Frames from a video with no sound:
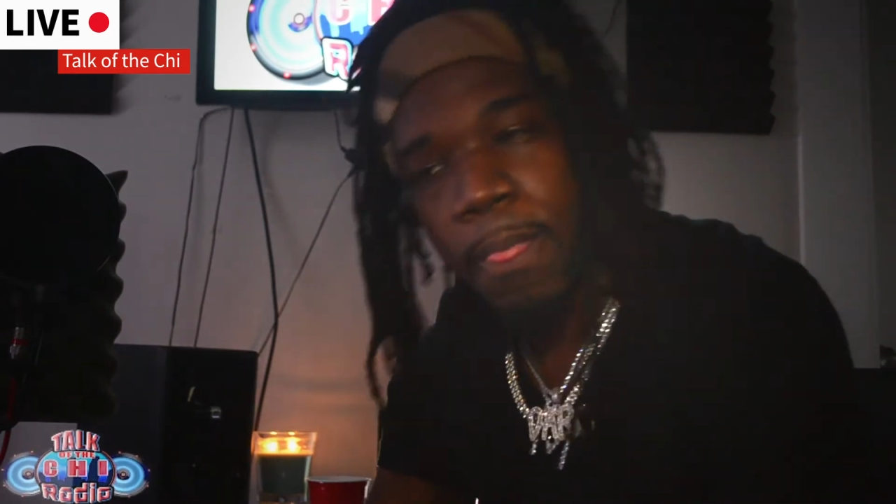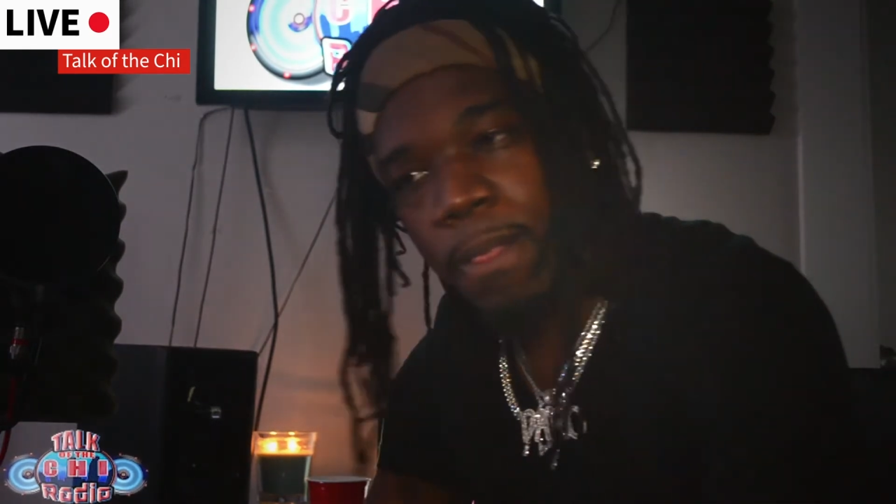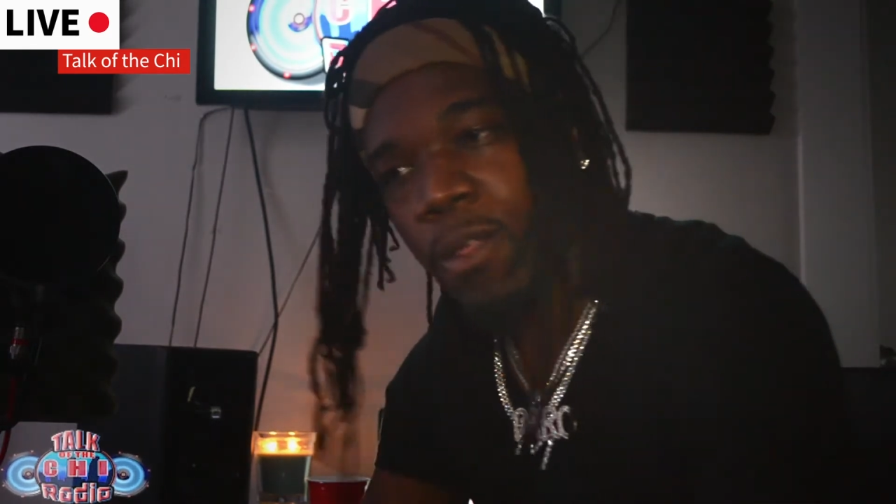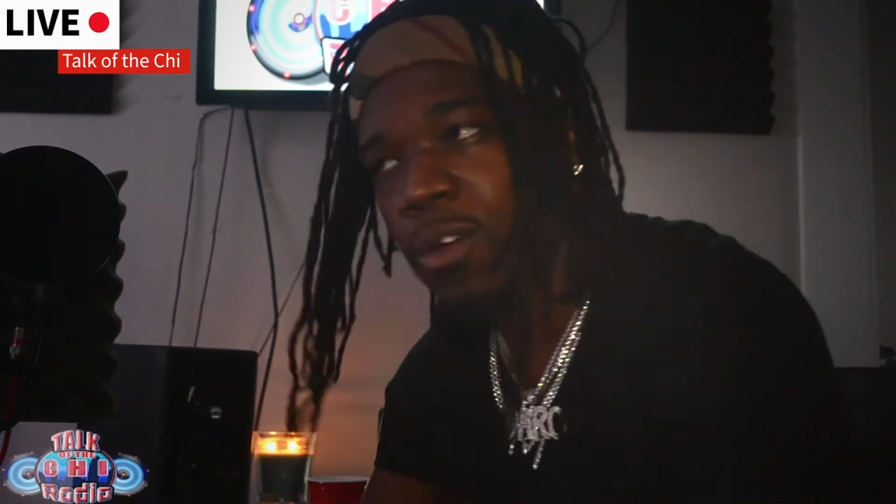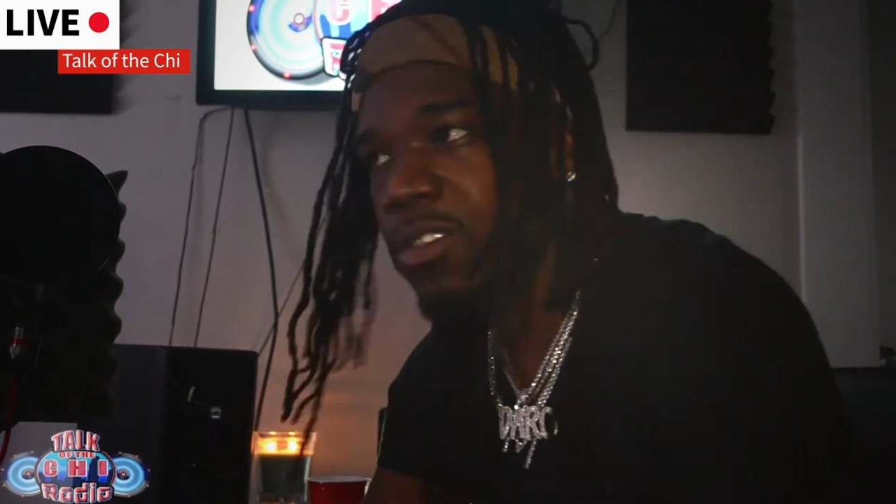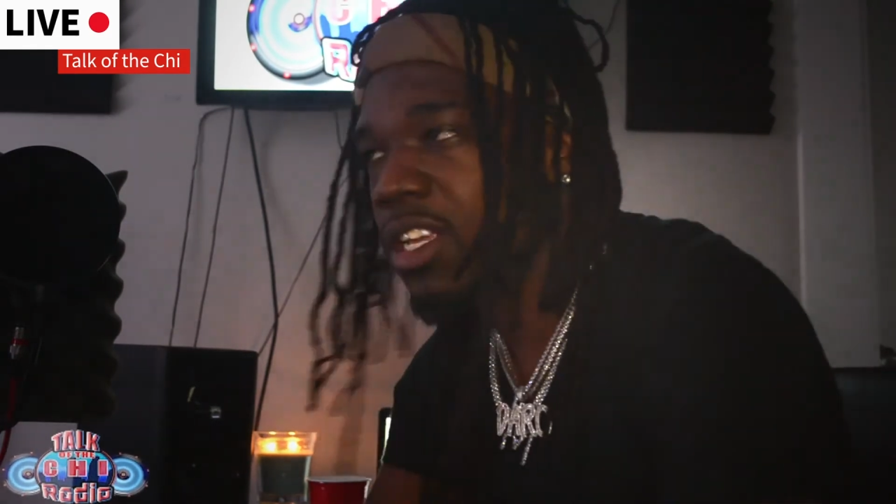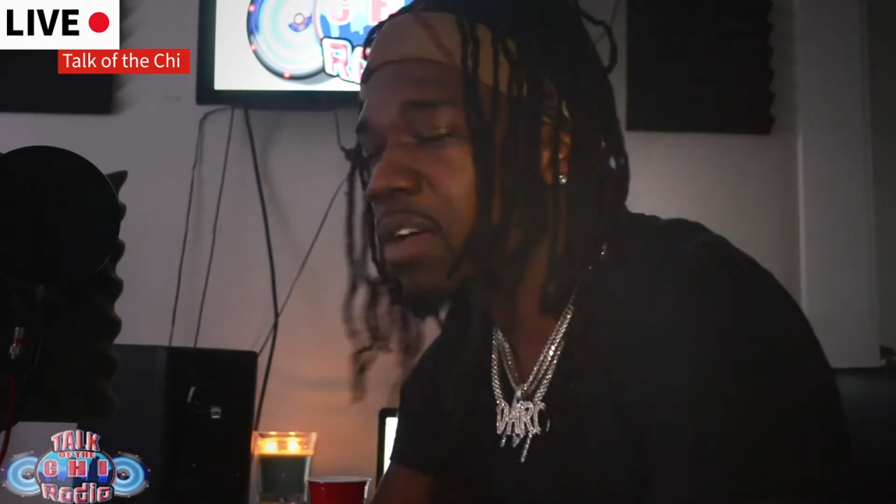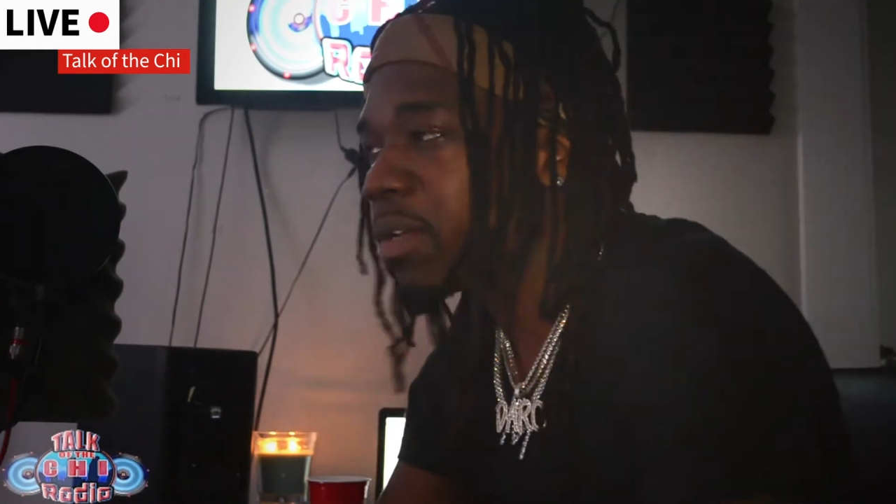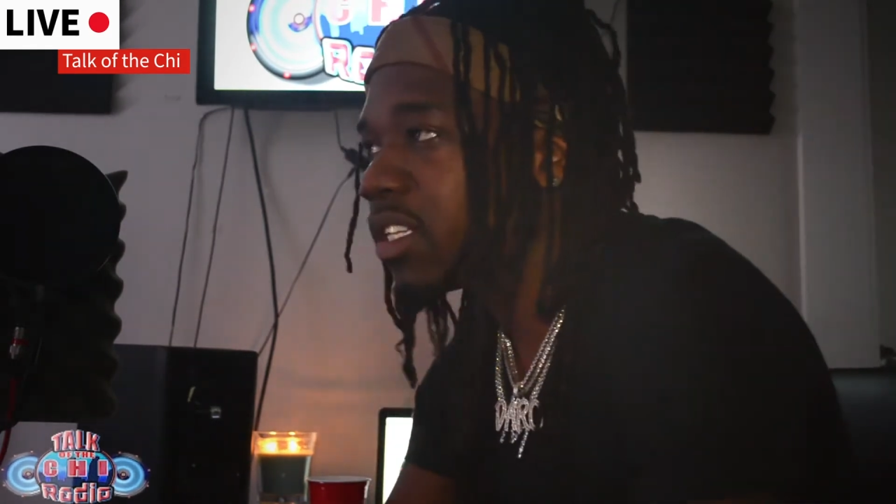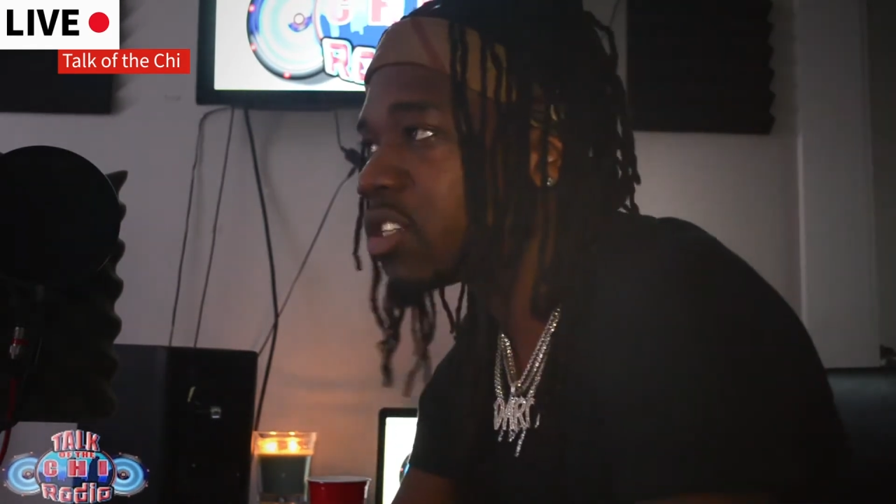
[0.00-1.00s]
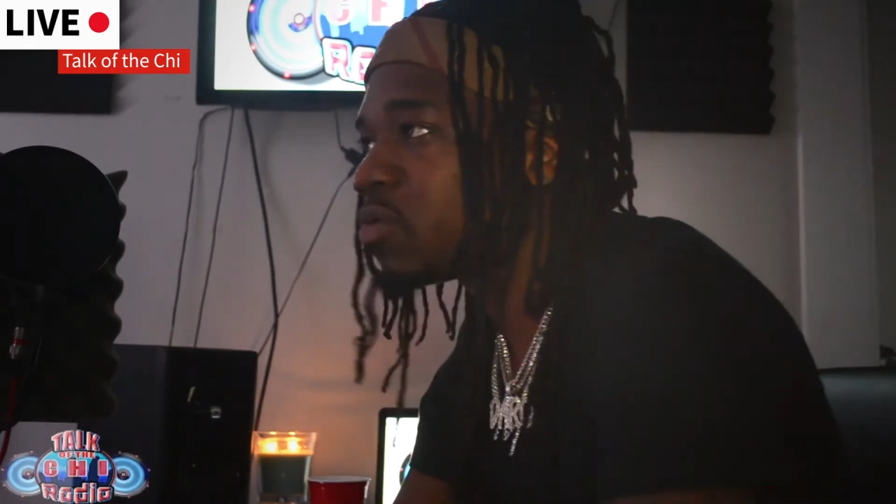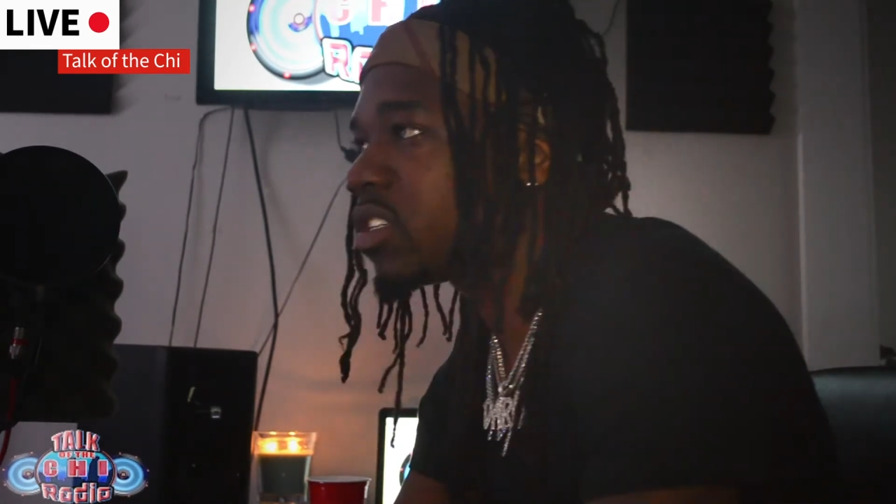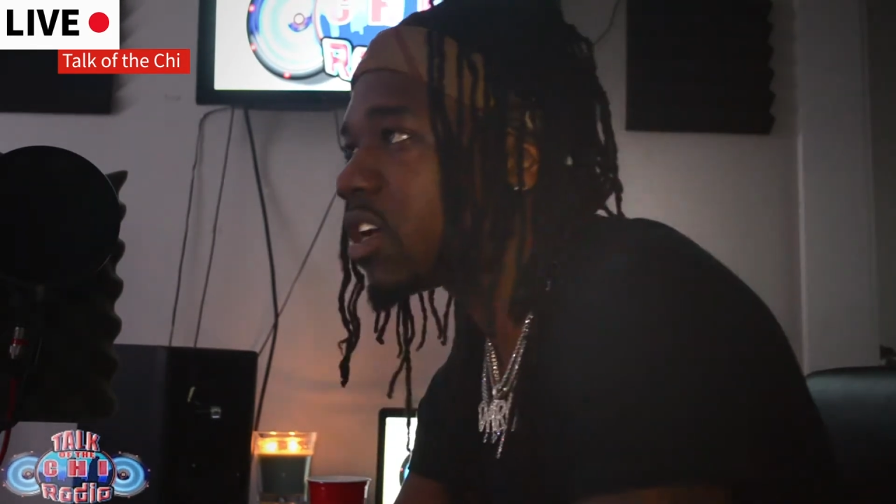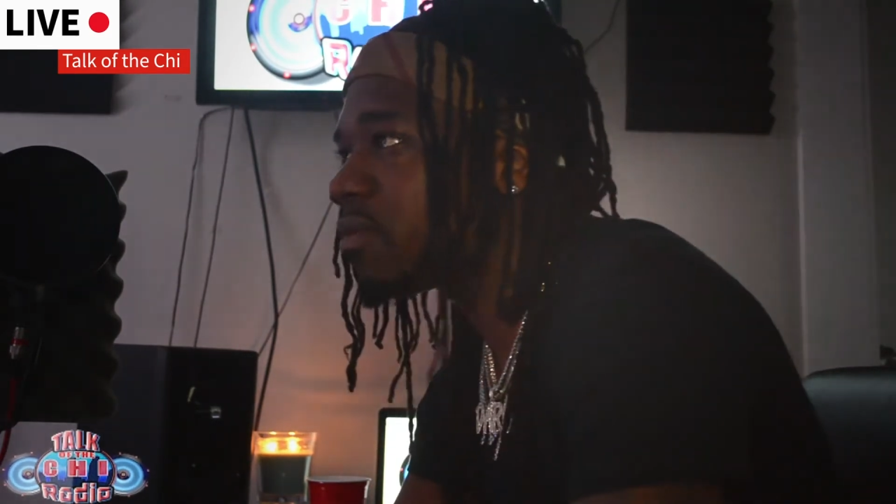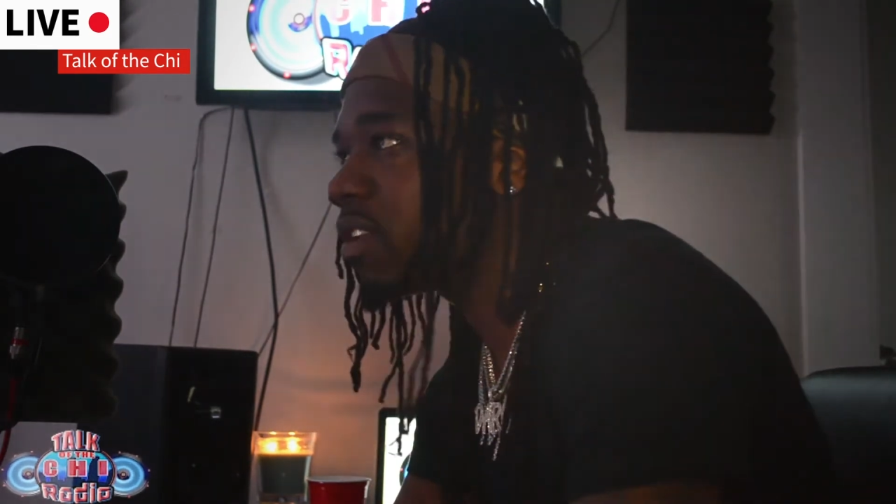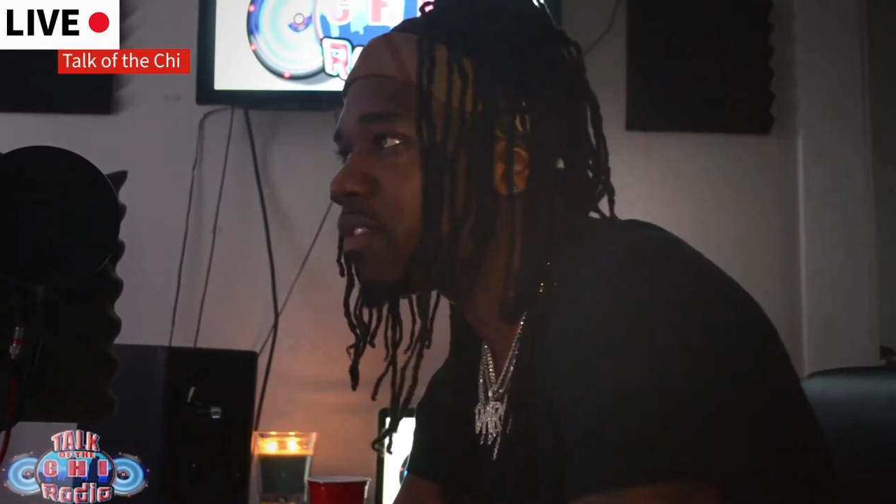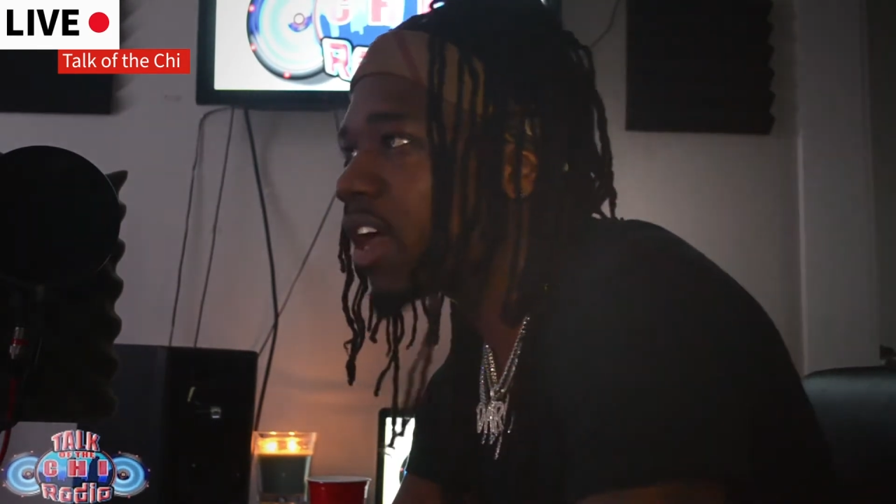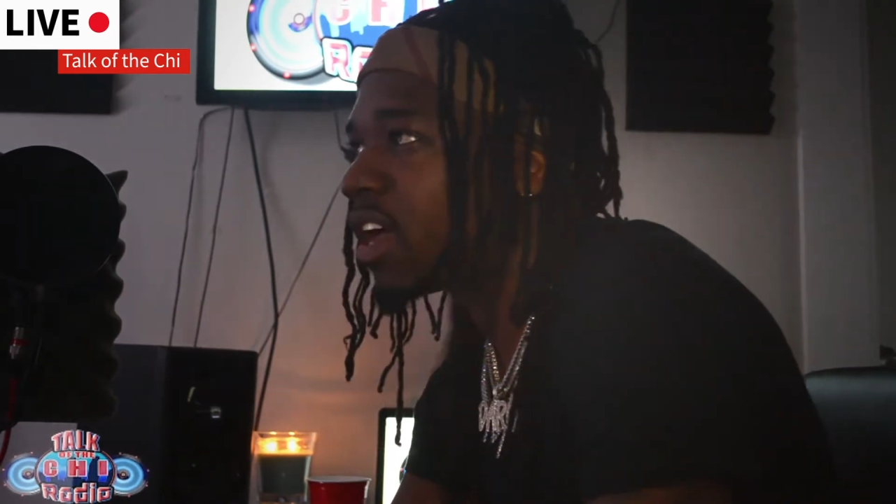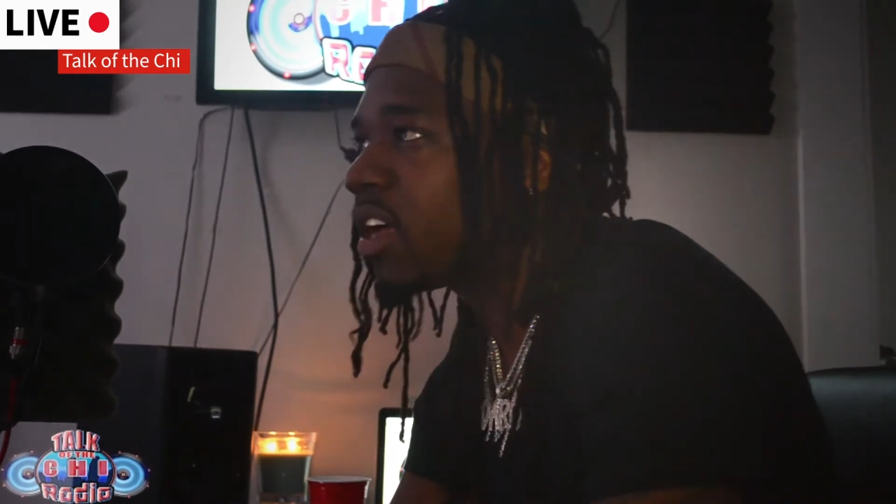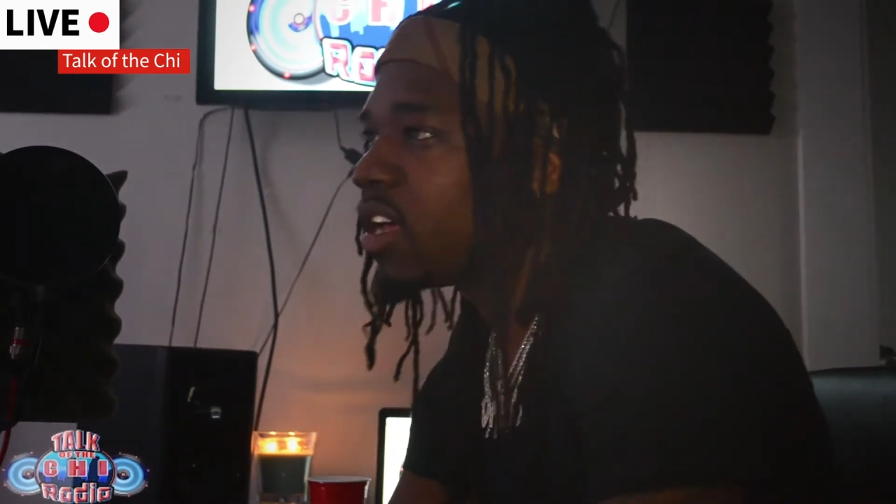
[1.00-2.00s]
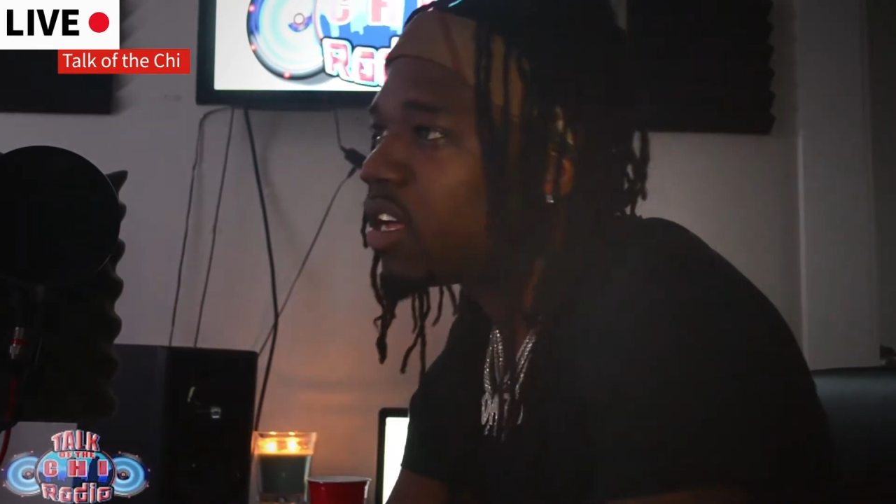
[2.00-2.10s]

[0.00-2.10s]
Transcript: You know what I'm saying? But this one definitely got